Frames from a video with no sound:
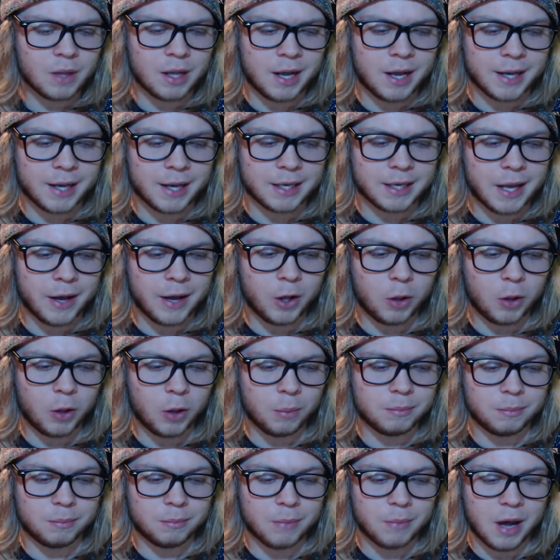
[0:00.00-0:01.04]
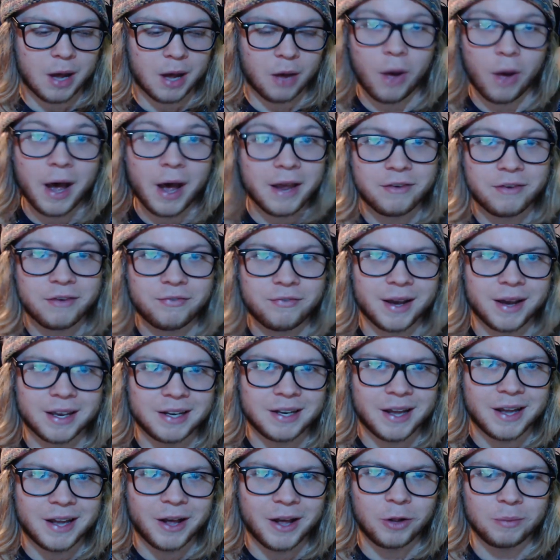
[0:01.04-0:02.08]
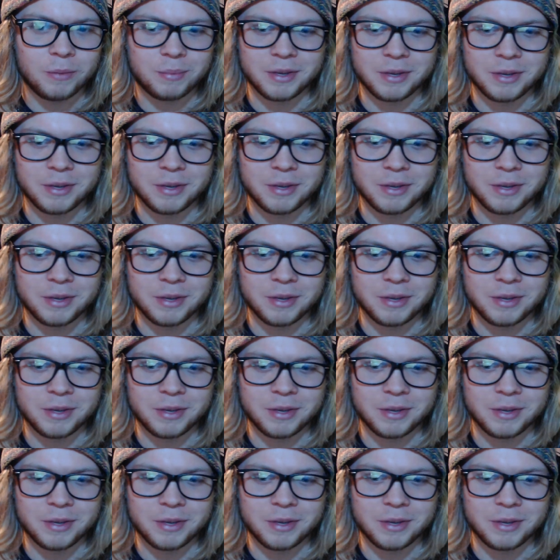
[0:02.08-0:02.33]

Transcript: I can help my wife, I can help,